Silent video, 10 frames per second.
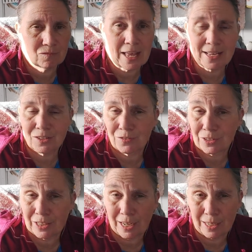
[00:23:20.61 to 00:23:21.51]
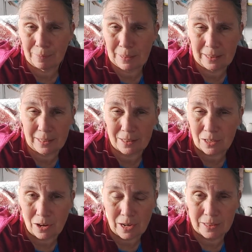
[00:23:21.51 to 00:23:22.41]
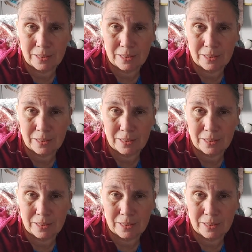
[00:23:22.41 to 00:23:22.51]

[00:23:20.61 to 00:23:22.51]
lasts for a tiny bit and then it's gone.